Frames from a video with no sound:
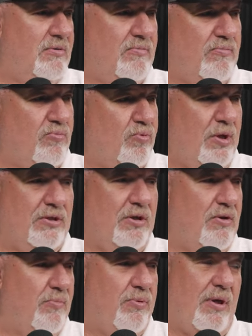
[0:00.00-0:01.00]
Mm-hmm.
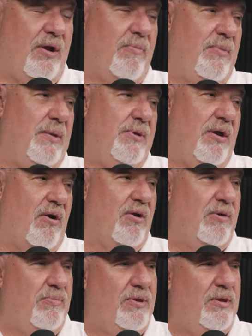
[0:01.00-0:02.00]
Really good player, maybe
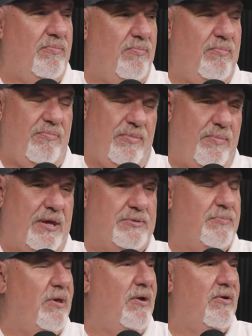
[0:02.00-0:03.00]
arguably the
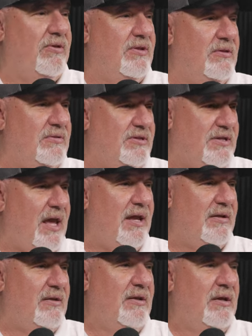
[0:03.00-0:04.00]
best player in the
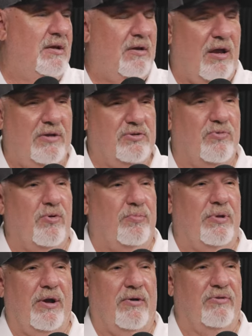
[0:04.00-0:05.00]
state high
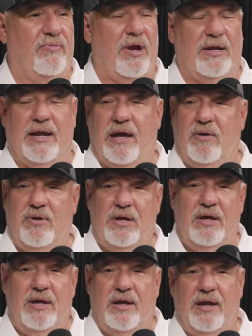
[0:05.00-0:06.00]
school players right now.
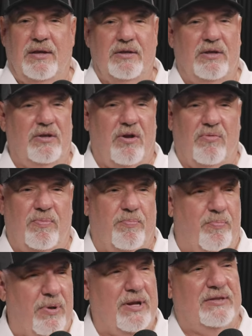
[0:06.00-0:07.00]
And you know,
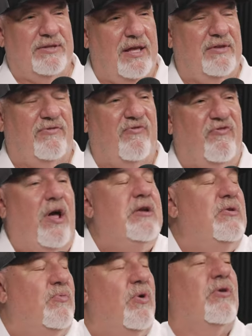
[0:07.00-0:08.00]
but it's it's
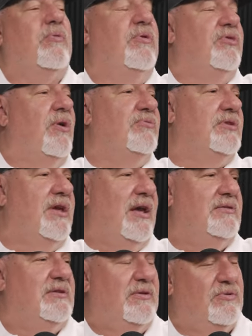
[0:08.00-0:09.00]
fun to work with those
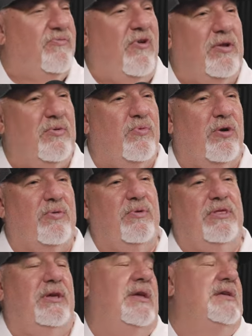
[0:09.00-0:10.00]
kids. It's fun to
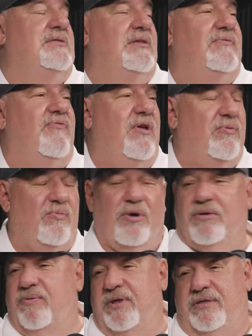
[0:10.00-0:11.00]
work with the kids. It's fun to
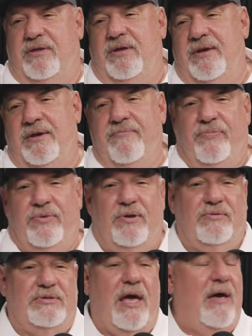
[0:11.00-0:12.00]
work with
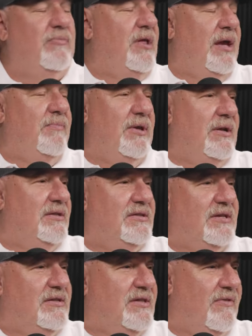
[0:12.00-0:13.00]
you know Tom Lehman
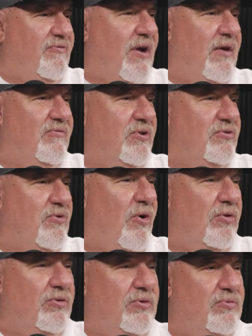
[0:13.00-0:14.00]
at 65 years
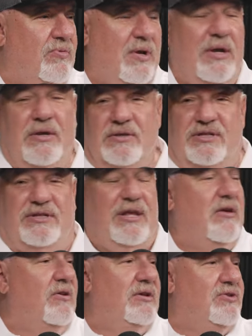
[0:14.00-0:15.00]
old who
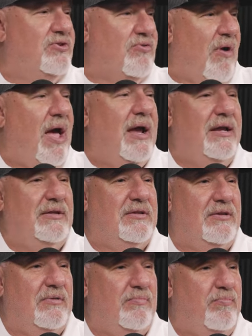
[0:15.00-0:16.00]
still is
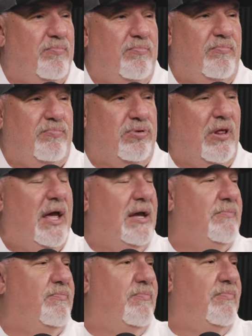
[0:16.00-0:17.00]
trying to
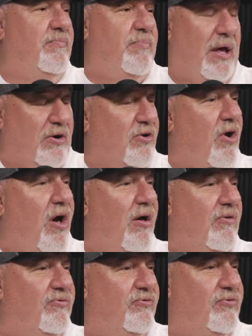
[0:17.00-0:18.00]
play better
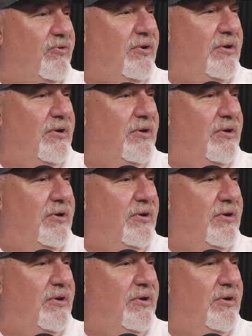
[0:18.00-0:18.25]
golf. Yeah.